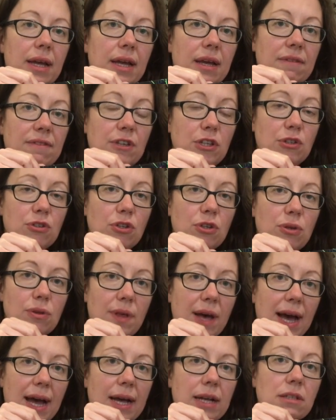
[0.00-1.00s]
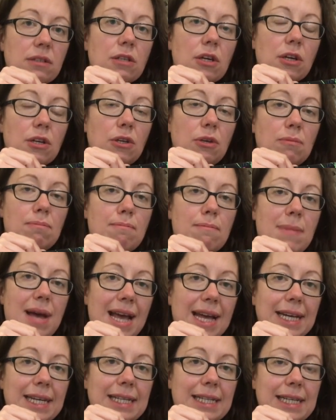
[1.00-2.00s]
If you do that, you
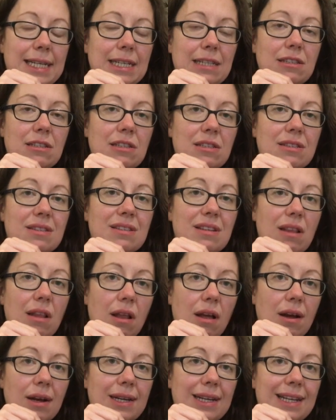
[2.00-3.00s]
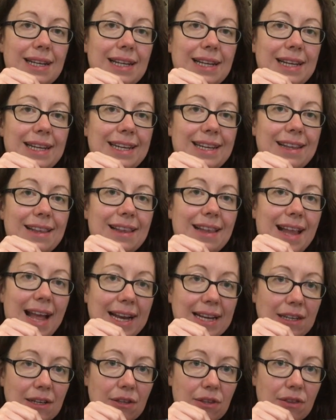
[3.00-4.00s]
may need to slightly
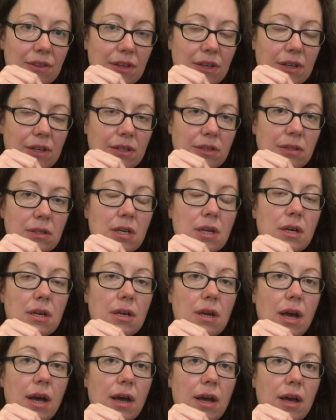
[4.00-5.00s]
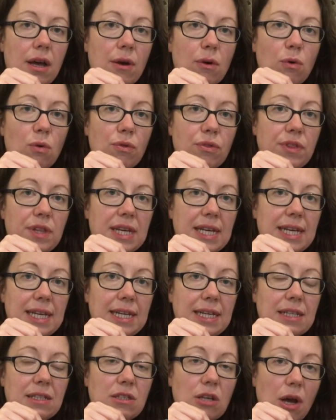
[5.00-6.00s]
lengthen
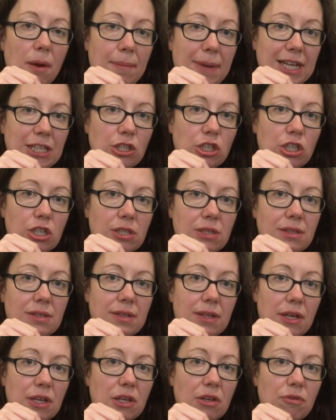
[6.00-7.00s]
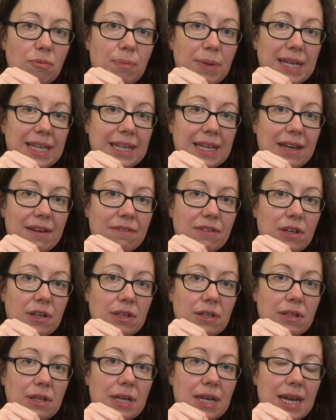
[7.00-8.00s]
the dimensions that you've been
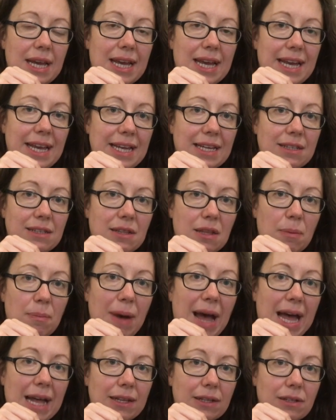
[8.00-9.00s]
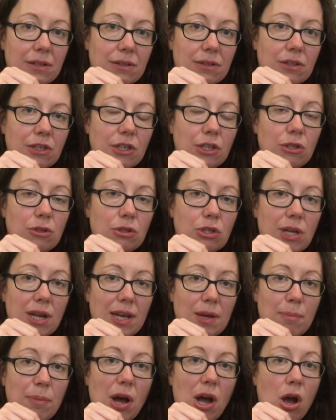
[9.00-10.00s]
given in the pattern,
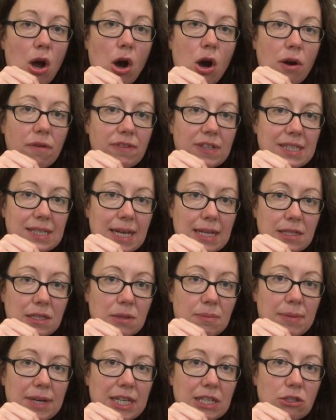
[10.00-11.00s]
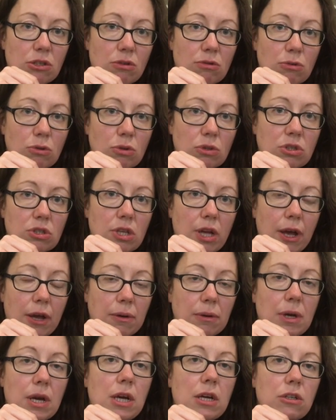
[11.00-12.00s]
usually by ½ centimetre or so,
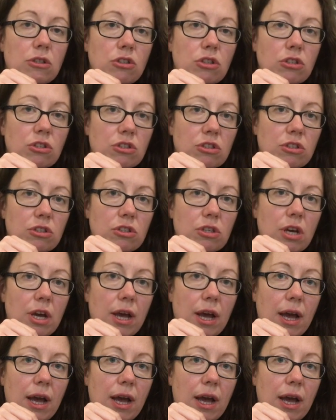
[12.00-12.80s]
just